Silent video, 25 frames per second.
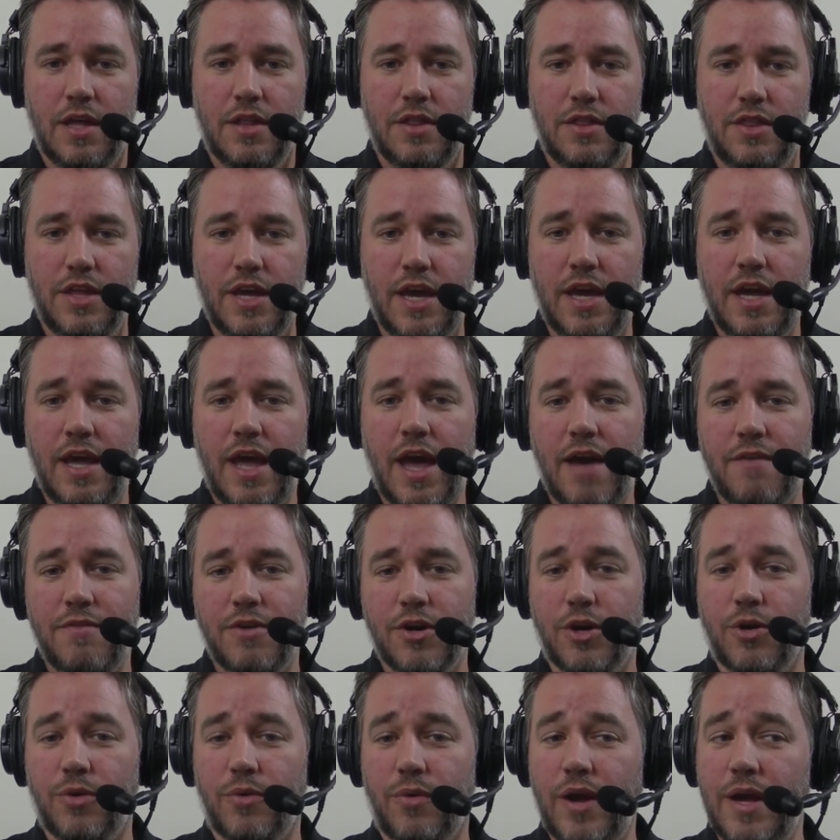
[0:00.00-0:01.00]
They have a
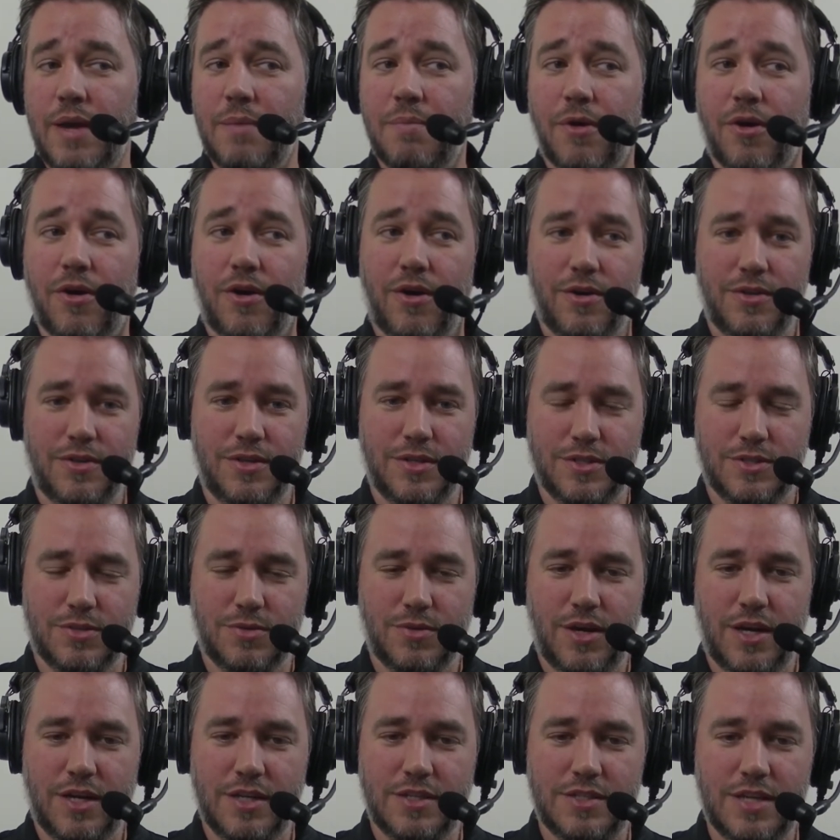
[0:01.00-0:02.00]
gray bar on this
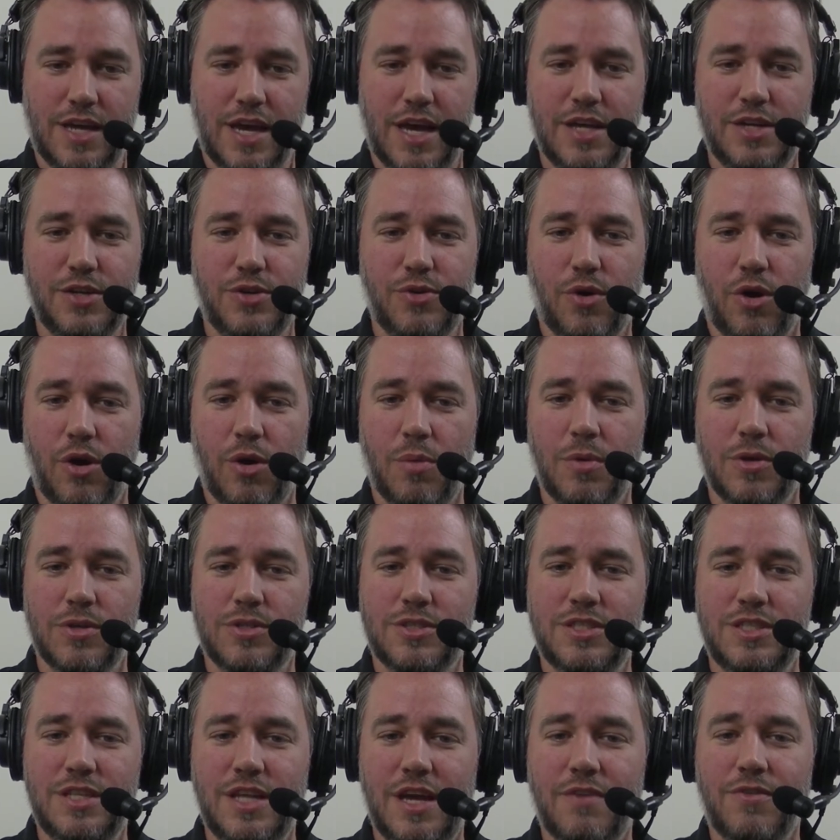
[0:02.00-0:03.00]
race, and you
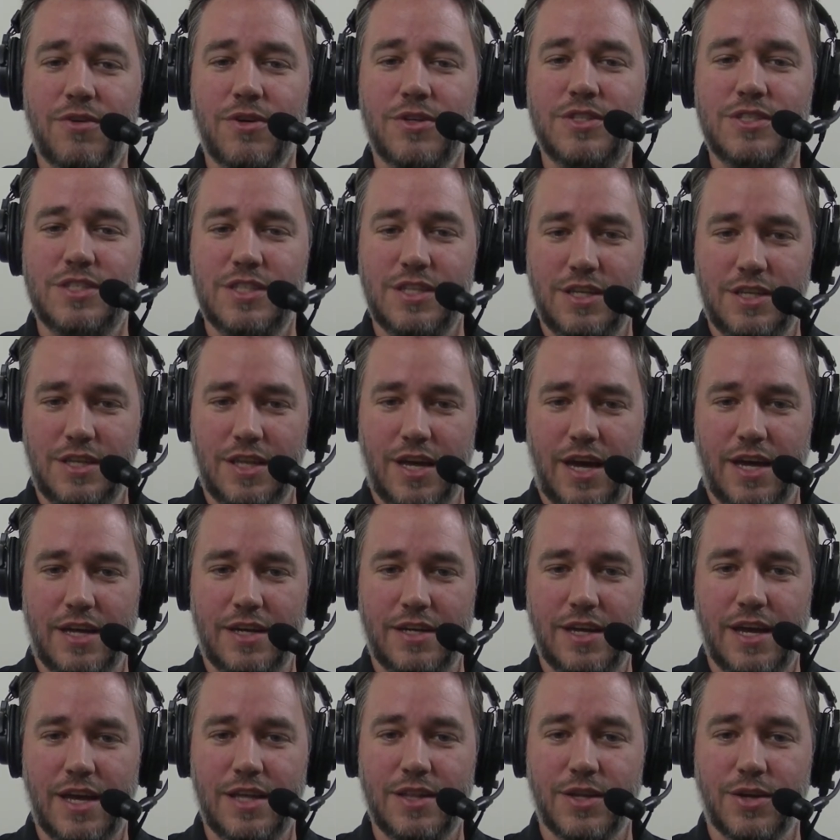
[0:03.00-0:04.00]
almost never see that.
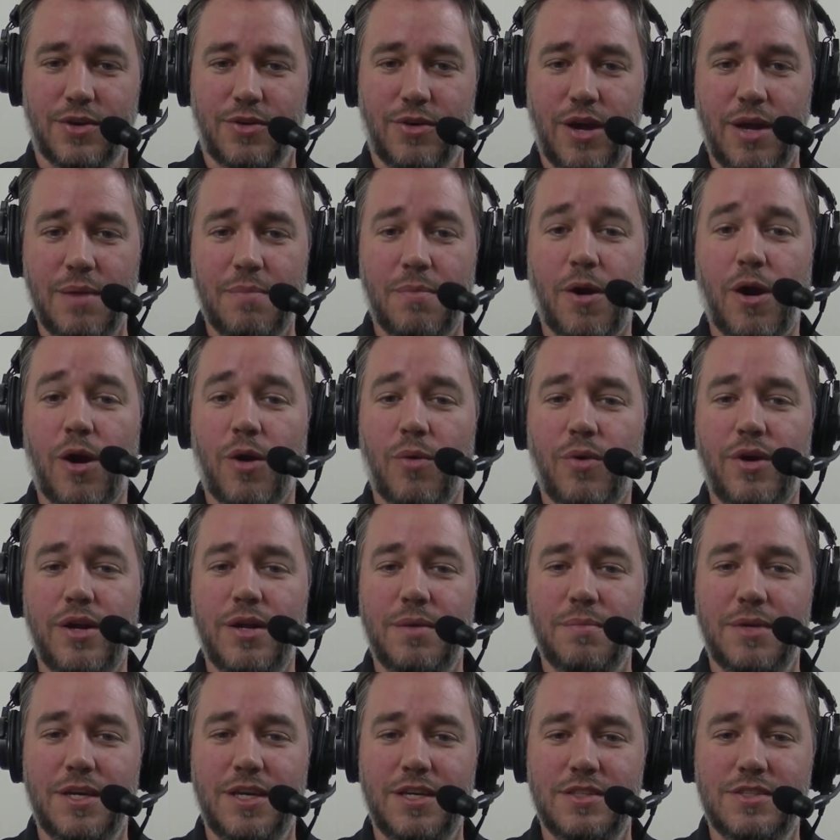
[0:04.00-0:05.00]
And the gray bar, what
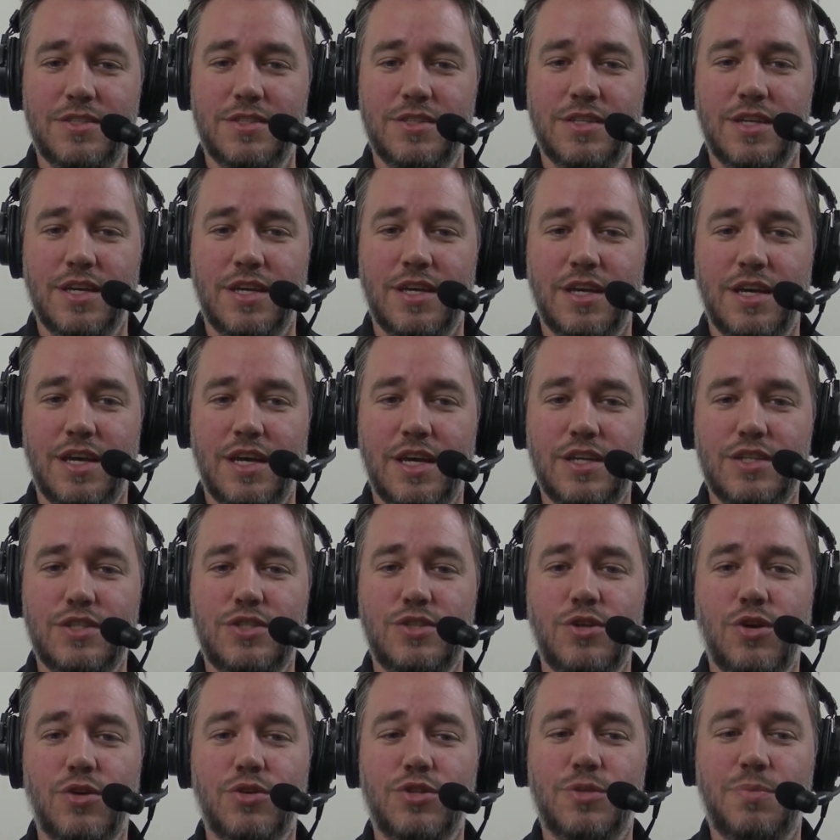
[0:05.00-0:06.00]
it means, is
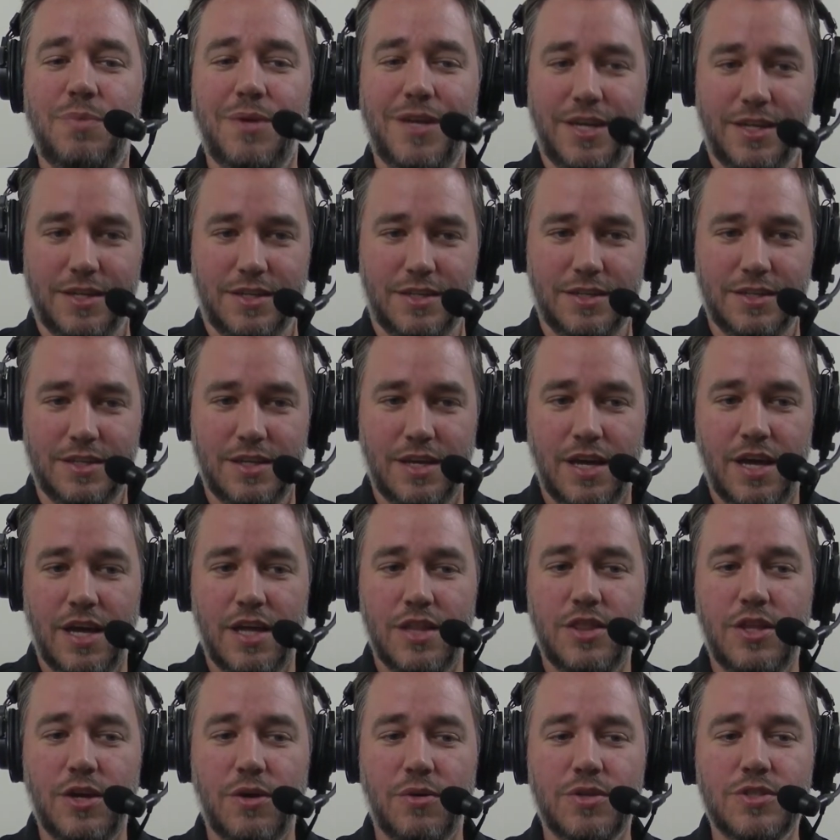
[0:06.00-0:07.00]
no speed.
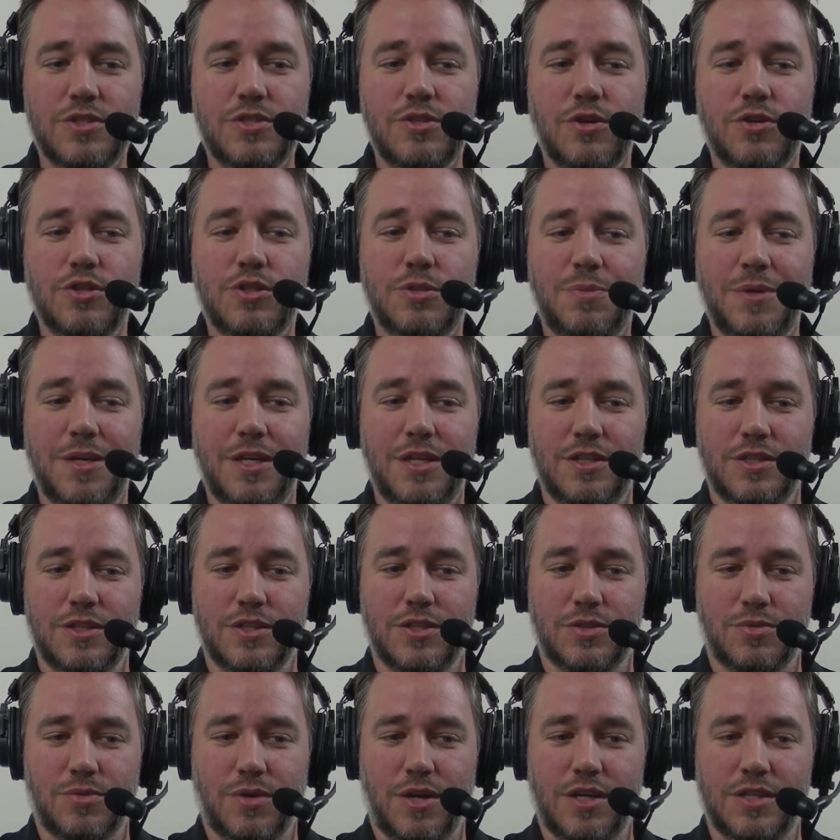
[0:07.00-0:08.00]
There is no speed in
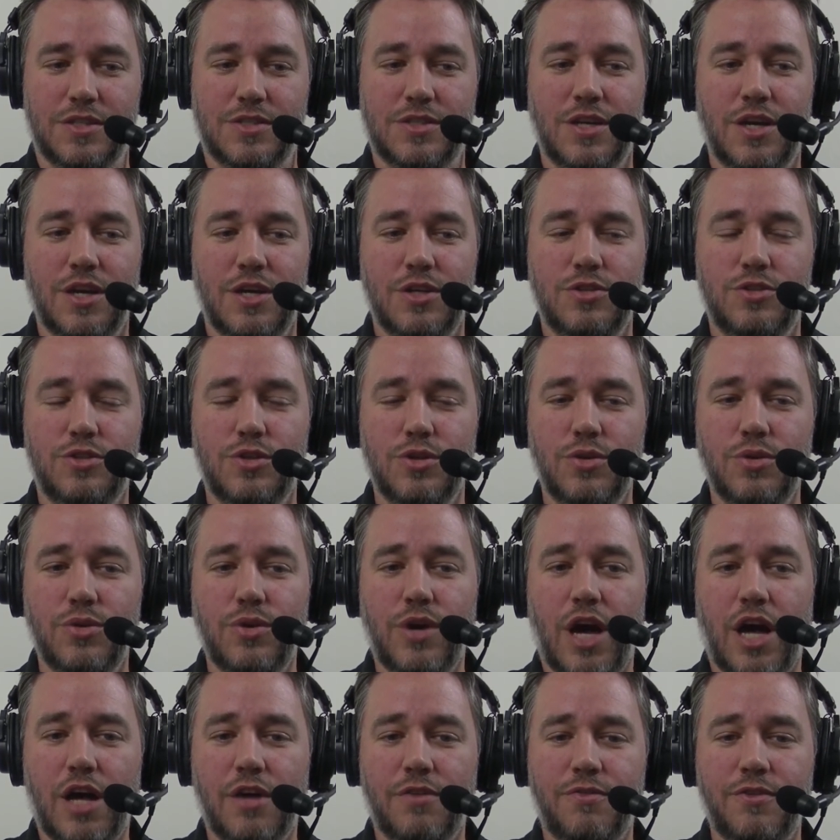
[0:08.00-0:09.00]
this race. Zulu
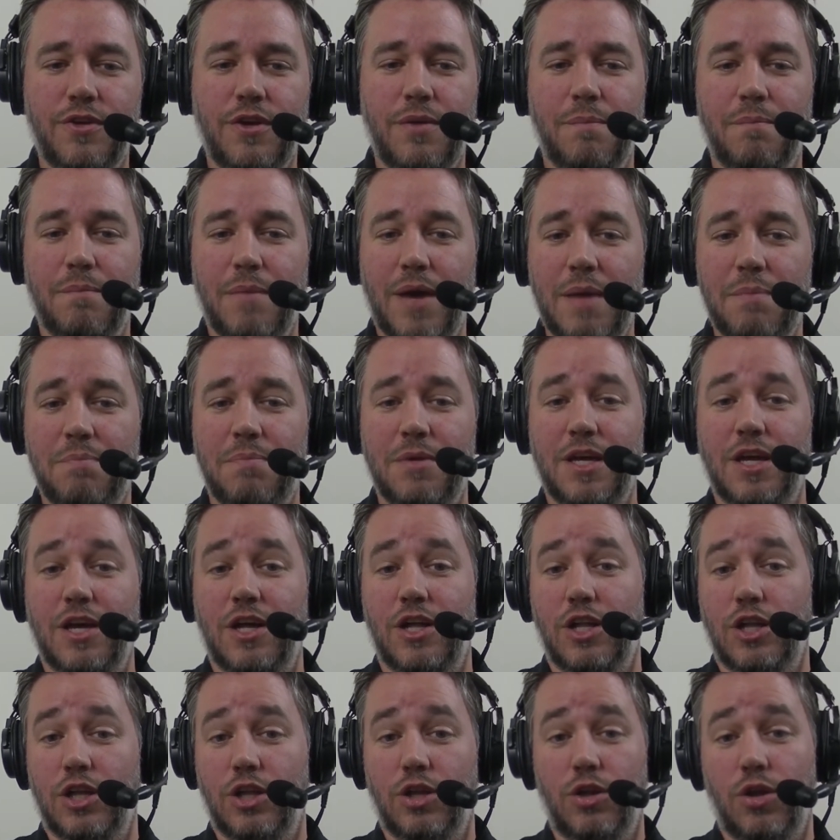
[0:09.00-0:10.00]
Alpha might be
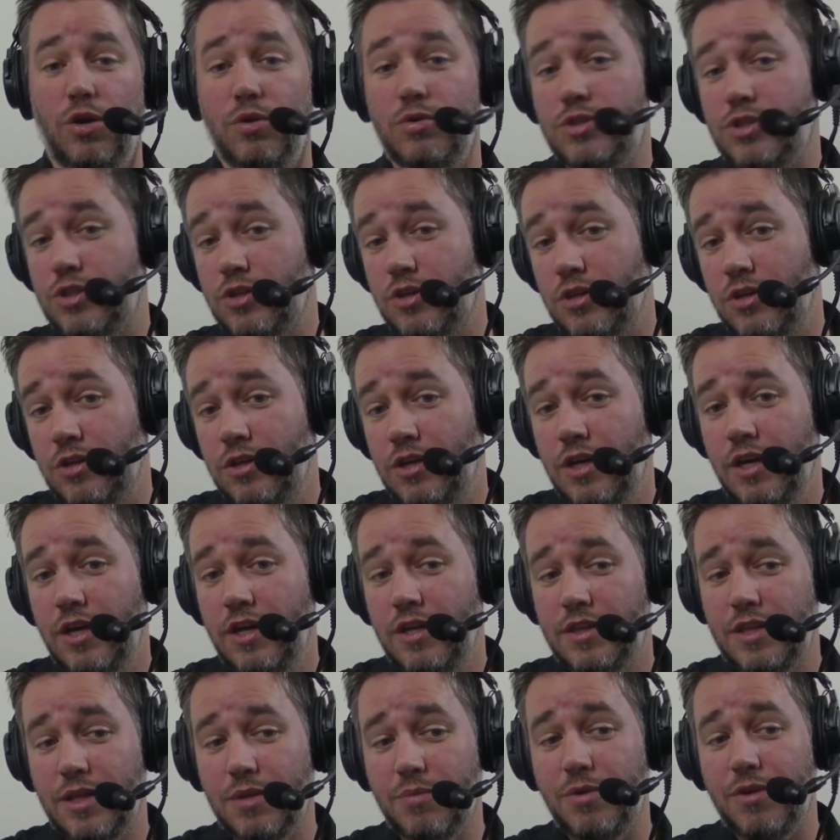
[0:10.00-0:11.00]
closer
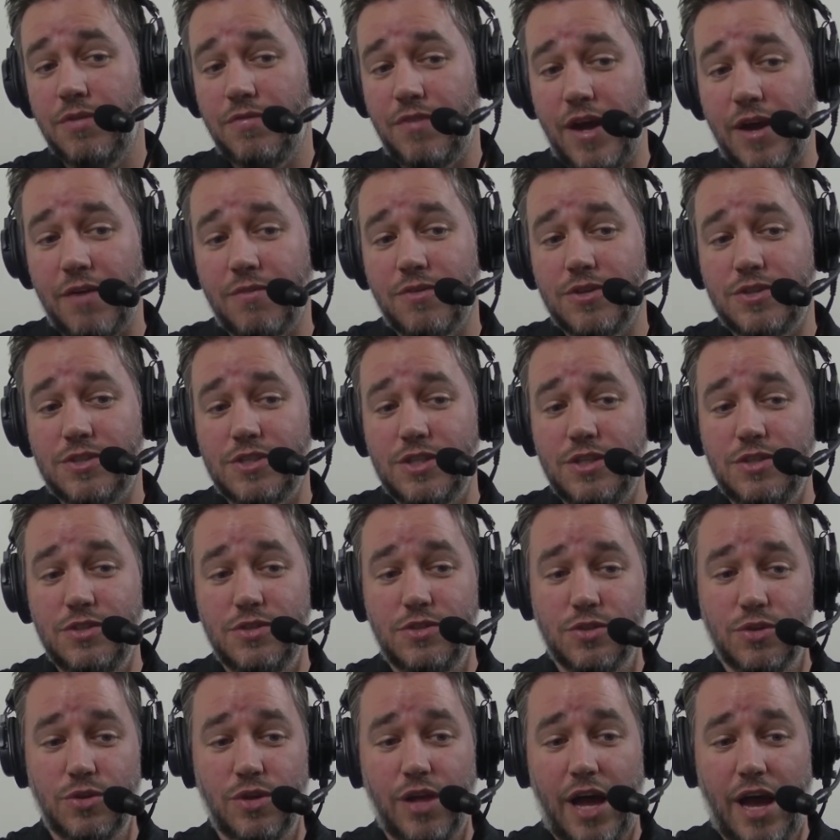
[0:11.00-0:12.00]
than we've ever seen
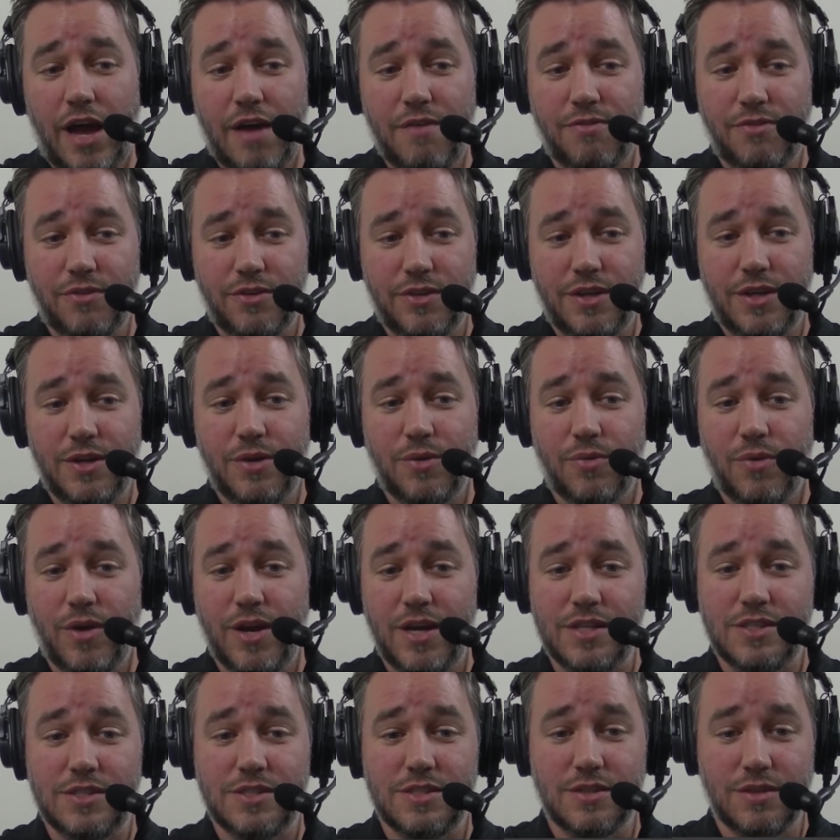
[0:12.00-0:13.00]
Zulu Alpha in a
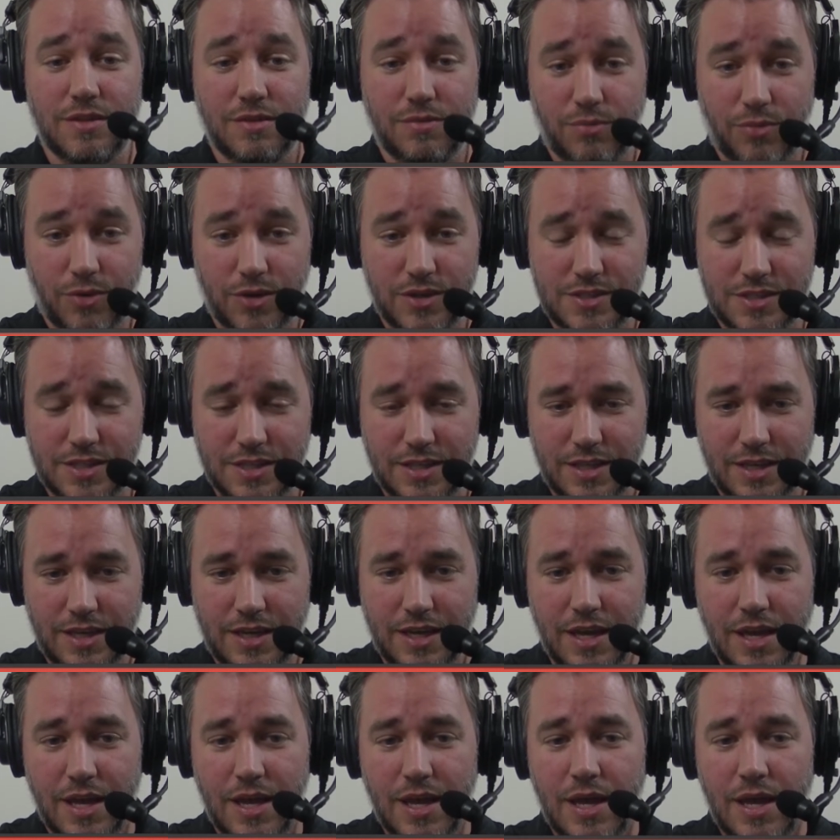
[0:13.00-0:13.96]
race recently.